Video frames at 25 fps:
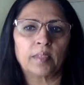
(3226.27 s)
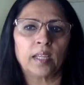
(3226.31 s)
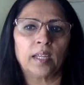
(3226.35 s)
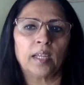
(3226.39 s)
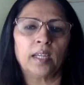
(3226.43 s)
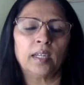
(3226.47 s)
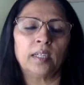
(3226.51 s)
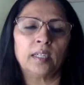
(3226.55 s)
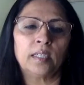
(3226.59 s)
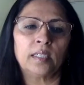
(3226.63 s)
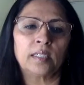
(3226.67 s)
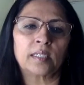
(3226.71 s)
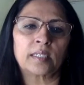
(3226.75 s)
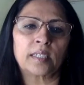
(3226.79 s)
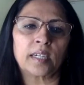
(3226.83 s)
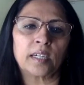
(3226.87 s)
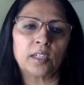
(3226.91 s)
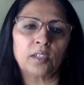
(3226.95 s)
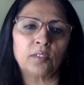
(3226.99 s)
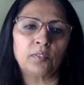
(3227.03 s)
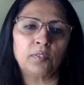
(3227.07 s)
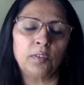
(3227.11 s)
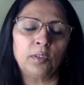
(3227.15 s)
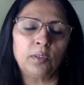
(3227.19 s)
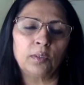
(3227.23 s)
and
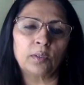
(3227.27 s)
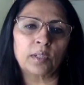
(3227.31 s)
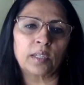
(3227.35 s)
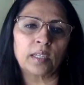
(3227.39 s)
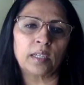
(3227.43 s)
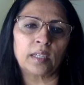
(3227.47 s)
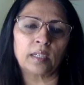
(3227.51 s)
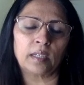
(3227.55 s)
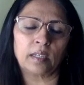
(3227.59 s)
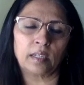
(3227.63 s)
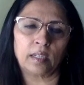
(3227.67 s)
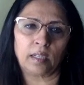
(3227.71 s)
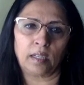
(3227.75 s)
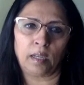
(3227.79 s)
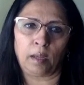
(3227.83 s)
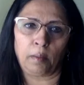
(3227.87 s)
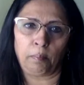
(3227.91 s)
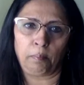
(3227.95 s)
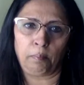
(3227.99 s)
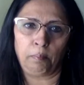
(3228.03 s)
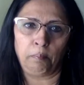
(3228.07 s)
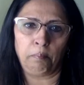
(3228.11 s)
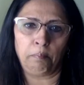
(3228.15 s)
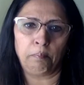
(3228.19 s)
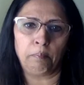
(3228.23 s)
instead of looking
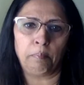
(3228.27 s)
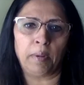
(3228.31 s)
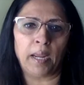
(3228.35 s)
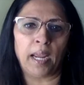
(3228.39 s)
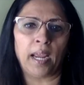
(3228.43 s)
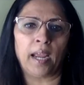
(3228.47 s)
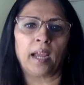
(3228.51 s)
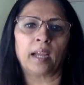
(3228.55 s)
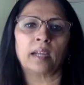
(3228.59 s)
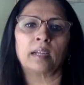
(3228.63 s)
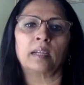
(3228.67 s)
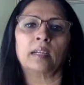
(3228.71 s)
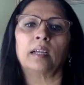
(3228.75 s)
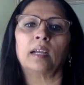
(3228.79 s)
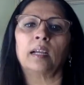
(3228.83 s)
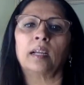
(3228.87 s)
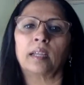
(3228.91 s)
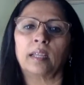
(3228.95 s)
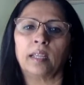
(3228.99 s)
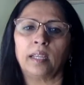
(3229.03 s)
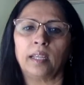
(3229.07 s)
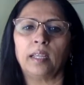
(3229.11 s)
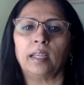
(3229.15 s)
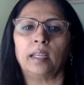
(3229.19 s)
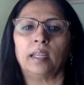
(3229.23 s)
up back
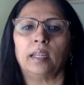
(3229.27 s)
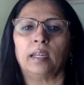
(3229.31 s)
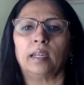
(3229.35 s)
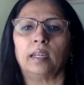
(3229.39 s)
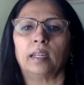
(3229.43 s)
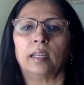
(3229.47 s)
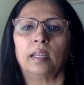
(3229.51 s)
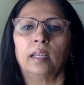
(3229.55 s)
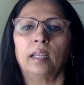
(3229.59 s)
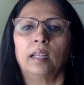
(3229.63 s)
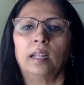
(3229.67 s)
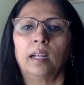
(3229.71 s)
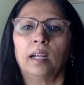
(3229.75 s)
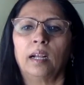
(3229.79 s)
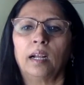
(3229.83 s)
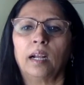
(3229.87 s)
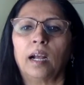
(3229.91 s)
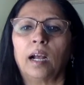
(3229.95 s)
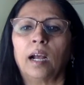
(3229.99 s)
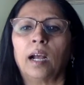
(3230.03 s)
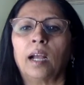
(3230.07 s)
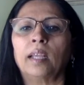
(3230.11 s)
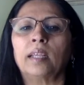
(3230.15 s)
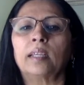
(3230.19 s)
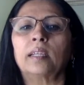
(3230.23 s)
again,
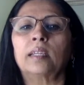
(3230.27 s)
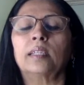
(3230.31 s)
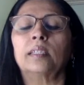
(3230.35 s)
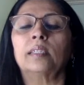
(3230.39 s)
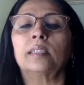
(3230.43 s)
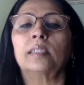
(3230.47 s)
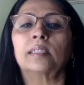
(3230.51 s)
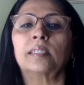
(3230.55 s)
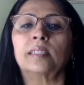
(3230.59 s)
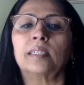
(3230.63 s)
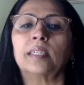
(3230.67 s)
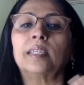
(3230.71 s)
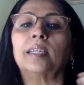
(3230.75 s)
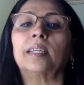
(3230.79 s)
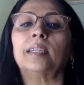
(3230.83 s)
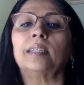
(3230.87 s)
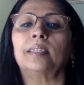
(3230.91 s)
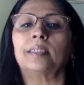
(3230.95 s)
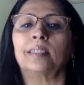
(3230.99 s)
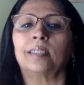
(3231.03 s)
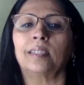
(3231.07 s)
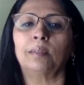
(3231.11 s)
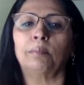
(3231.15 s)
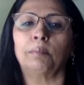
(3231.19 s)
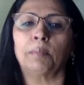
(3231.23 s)
I can say
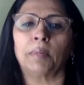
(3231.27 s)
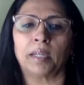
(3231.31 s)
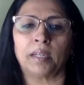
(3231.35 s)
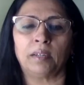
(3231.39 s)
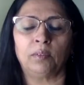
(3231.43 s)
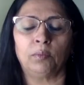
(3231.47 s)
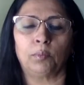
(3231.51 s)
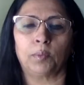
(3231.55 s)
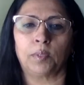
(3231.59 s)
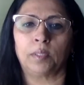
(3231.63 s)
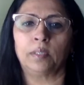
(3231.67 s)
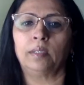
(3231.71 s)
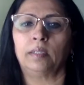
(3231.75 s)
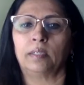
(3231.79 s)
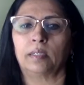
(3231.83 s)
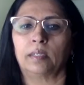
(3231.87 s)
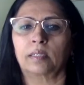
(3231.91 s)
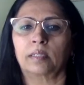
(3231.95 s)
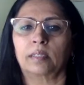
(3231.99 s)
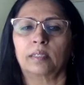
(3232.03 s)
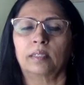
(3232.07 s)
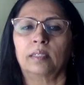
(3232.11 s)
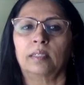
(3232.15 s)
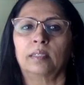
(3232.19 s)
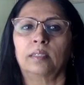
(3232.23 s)
it in my
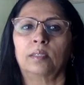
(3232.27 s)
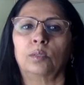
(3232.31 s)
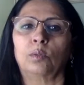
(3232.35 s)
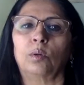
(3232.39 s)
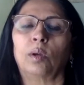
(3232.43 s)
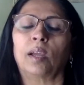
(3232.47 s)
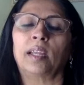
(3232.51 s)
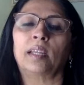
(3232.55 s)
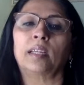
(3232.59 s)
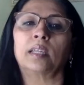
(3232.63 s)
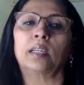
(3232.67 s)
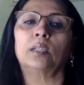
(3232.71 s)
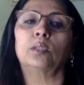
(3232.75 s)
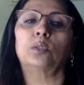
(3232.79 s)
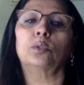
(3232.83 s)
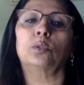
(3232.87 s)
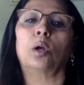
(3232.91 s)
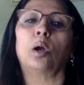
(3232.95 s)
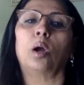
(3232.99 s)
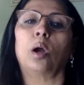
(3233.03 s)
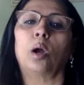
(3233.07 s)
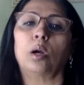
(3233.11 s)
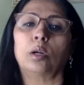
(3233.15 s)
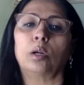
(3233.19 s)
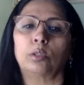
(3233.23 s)
words. So I can
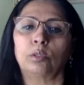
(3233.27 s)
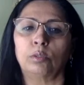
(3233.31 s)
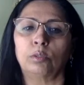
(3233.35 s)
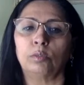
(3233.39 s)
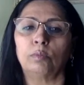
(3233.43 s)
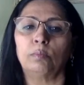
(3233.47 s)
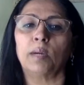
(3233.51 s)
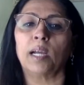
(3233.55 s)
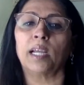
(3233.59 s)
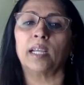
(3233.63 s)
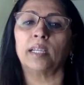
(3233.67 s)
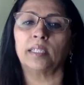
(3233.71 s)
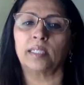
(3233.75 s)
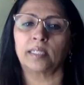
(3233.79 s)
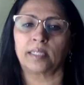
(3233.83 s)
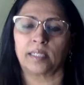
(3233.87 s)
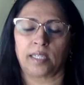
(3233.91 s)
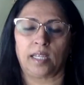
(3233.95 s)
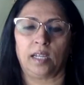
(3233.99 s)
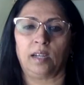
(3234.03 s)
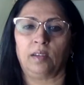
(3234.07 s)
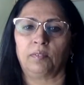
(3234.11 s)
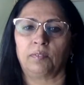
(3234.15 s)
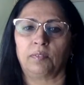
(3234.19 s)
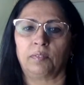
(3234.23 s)
talk to
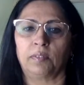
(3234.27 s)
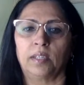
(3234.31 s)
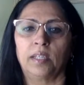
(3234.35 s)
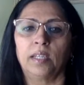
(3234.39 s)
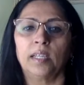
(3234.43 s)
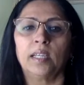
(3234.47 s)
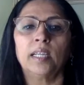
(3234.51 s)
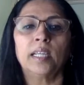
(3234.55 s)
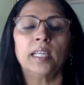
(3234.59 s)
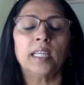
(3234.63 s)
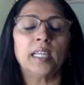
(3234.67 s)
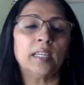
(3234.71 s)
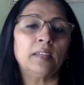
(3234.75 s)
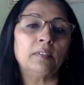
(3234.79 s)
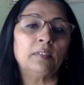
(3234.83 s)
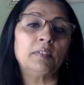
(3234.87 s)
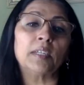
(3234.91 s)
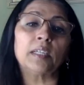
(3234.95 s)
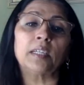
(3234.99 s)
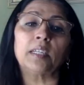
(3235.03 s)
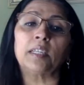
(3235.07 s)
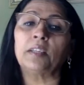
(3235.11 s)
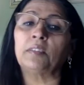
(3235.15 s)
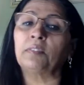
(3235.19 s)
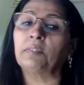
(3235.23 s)
myself.
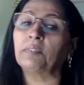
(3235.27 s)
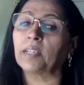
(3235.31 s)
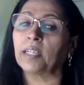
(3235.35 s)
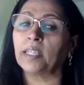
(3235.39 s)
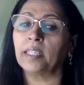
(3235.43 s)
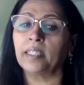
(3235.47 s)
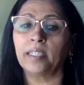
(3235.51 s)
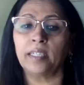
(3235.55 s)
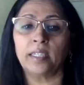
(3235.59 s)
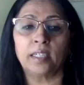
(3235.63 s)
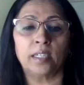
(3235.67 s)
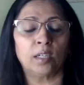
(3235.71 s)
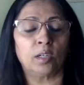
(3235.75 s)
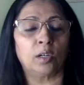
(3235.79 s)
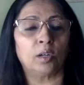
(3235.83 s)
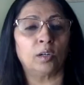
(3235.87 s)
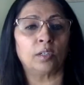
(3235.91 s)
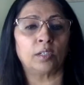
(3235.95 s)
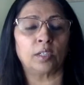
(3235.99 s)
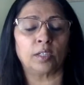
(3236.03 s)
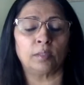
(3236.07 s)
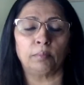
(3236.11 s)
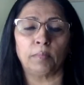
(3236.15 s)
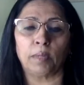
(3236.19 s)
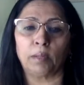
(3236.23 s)
Even if I did
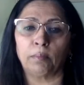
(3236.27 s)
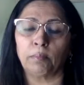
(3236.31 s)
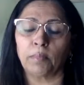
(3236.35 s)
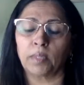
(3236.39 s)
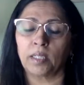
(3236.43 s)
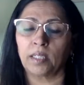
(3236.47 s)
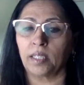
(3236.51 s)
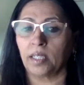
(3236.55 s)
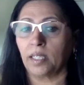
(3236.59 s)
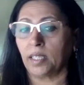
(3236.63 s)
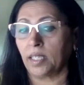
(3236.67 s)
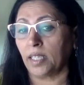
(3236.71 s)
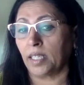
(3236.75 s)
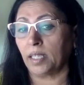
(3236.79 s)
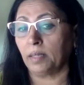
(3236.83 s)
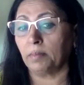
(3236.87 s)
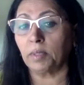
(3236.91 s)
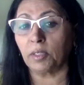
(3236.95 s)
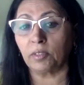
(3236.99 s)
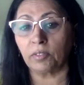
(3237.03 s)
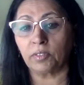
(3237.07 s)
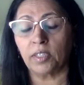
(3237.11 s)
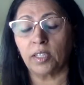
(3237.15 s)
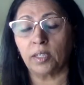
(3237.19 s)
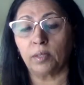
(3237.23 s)
not remember the name
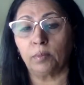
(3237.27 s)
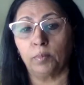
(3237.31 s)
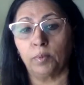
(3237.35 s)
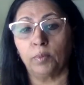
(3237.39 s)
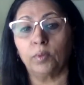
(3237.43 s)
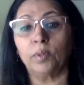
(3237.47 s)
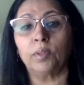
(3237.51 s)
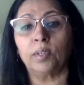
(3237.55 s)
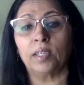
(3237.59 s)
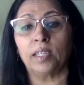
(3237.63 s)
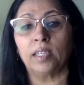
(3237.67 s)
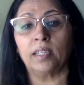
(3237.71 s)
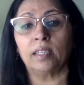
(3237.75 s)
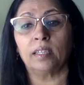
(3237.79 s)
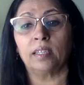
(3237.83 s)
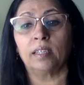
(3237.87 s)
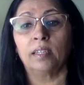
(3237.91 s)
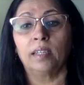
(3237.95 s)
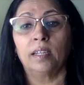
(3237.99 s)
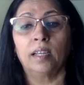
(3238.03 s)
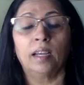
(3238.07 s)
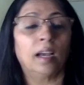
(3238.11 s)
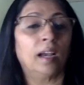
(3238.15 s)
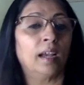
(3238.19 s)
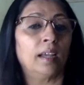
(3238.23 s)
of that boy,
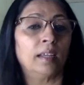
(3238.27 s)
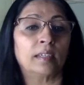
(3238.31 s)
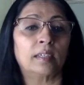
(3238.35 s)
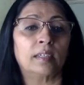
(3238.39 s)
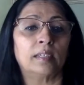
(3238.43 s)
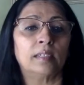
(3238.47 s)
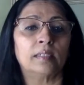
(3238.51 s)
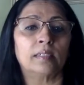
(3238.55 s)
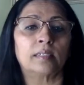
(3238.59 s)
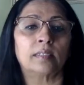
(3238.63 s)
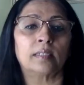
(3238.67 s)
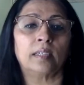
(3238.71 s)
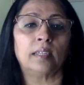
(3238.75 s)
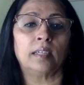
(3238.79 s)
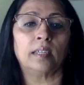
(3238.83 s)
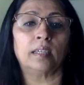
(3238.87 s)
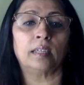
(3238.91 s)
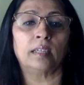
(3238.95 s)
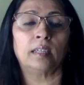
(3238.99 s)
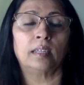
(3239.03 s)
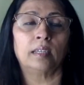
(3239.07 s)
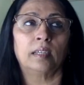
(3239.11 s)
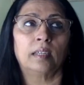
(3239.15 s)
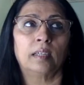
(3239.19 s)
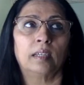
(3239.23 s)
I can say,